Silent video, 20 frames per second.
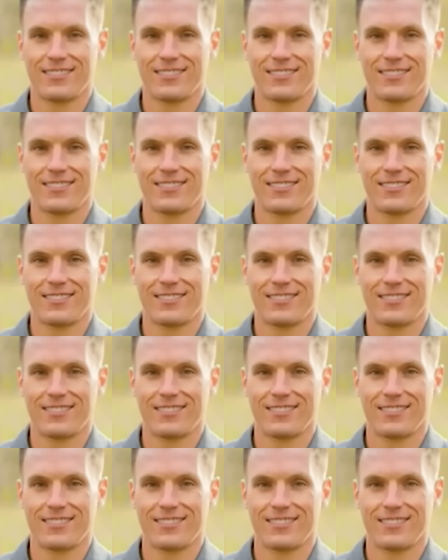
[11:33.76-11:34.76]

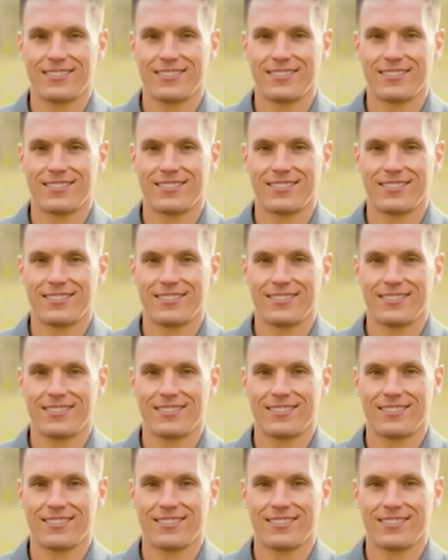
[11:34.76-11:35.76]

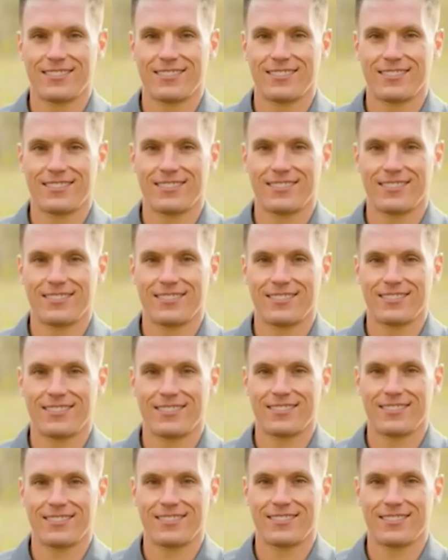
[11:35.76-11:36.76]

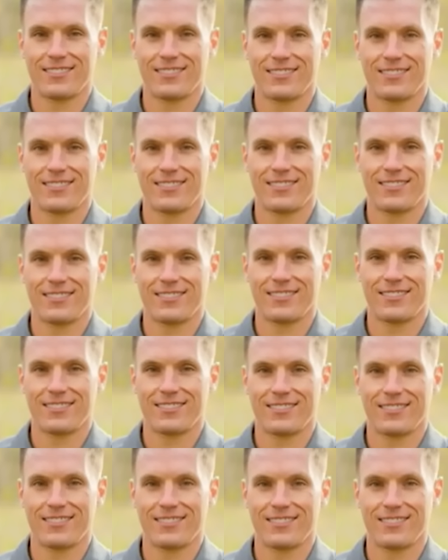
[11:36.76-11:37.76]

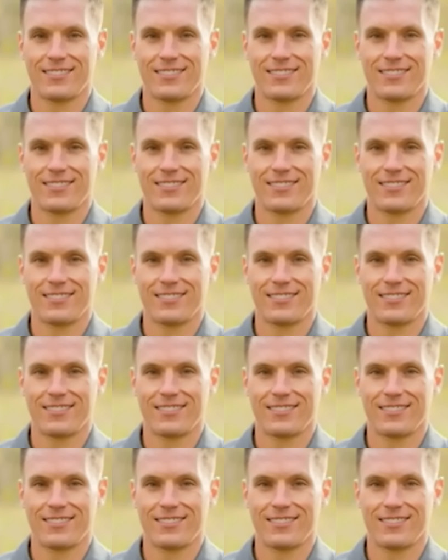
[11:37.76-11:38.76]

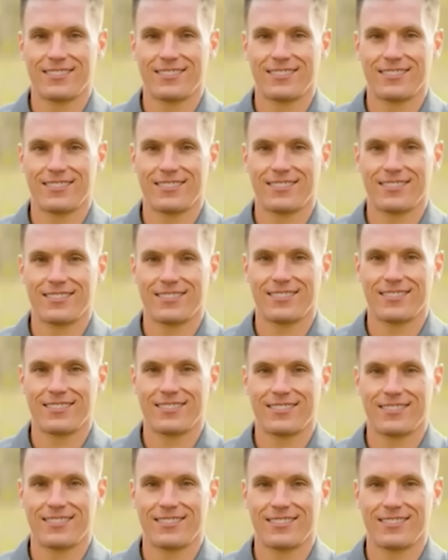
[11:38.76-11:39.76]

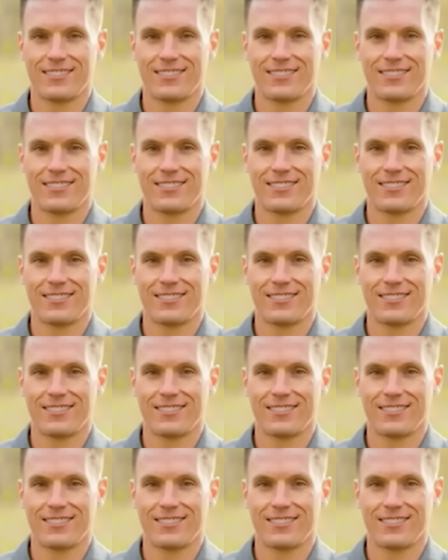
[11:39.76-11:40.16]
[no speech]